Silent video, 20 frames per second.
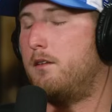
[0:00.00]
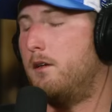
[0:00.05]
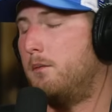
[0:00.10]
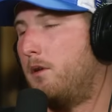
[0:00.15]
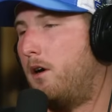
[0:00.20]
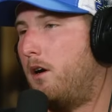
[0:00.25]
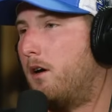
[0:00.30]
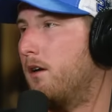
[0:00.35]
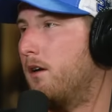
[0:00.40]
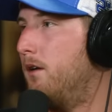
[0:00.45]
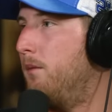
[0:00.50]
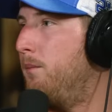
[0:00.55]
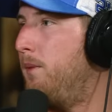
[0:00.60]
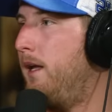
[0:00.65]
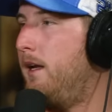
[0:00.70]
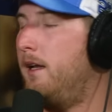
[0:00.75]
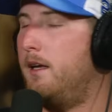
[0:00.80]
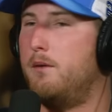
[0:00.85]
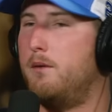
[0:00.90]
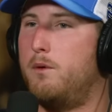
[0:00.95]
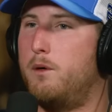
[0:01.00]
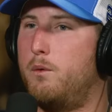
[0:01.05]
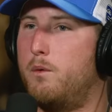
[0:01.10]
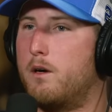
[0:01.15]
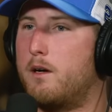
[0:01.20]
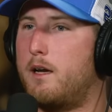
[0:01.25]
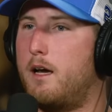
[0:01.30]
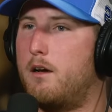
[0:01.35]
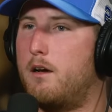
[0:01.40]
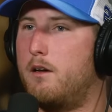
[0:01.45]
up talking to Bennett, and we
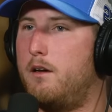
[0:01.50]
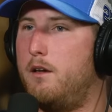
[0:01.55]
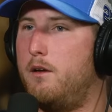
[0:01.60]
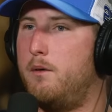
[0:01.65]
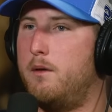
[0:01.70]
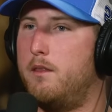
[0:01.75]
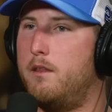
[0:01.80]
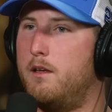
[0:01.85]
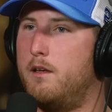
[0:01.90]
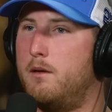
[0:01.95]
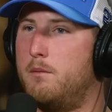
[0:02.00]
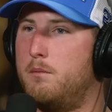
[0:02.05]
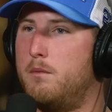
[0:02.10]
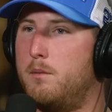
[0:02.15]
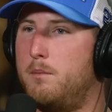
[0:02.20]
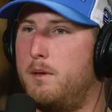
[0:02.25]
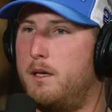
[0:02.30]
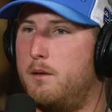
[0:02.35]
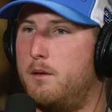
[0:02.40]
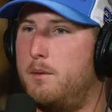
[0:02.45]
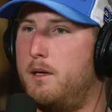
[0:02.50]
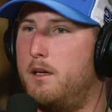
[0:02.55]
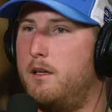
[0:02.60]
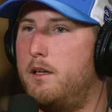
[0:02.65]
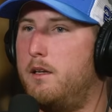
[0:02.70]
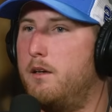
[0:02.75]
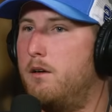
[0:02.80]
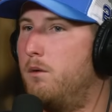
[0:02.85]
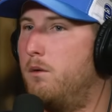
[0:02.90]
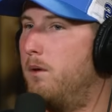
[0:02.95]
work out a deal with them, a B2B
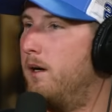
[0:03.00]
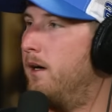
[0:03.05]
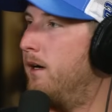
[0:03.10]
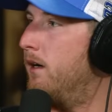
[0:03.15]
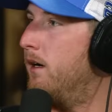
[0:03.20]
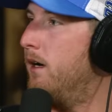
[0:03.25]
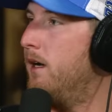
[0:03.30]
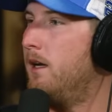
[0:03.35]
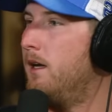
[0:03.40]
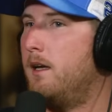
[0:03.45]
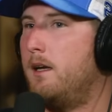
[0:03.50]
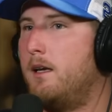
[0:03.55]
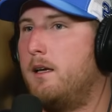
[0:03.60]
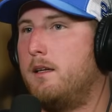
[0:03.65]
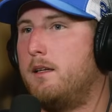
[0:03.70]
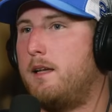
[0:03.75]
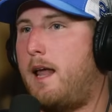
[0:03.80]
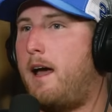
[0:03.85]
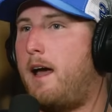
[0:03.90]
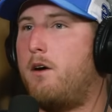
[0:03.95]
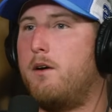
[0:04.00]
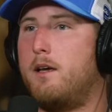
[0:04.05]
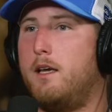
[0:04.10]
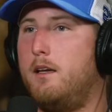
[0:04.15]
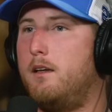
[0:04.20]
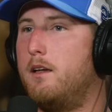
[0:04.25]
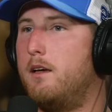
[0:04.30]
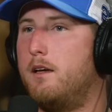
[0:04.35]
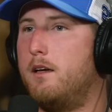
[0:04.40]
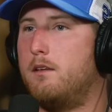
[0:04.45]
deal, where now
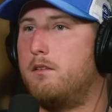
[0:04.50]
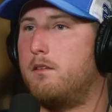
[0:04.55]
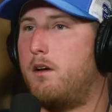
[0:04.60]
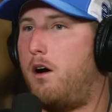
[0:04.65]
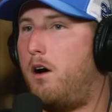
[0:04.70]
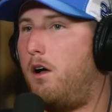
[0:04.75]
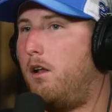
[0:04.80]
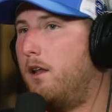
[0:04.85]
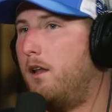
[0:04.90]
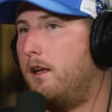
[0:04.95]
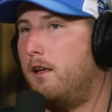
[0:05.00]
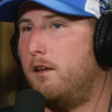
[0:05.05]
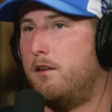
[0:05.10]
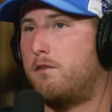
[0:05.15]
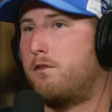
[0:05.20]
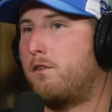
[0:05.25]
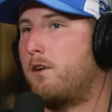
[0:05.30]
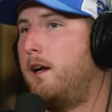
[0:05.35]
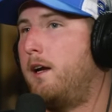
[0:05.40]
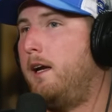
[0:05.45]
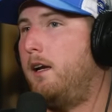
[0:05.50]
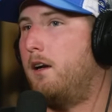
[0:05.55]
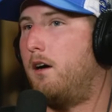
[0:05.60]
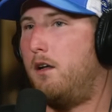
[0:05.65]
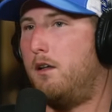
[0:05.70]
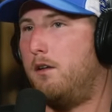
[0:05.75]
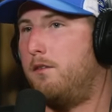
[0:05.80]
he does all of his freight, all